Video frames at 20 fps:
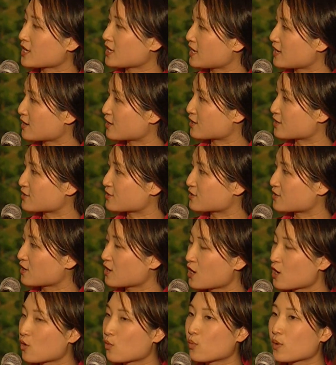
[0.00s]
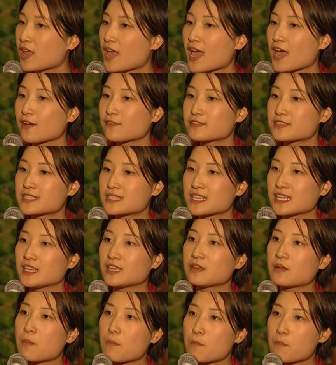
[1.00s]
years, we have
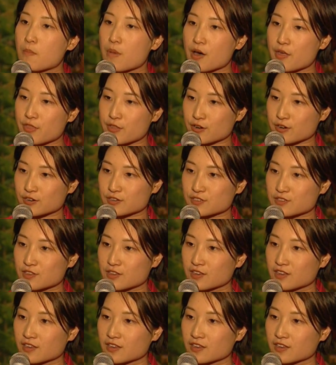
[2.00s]
seen mothers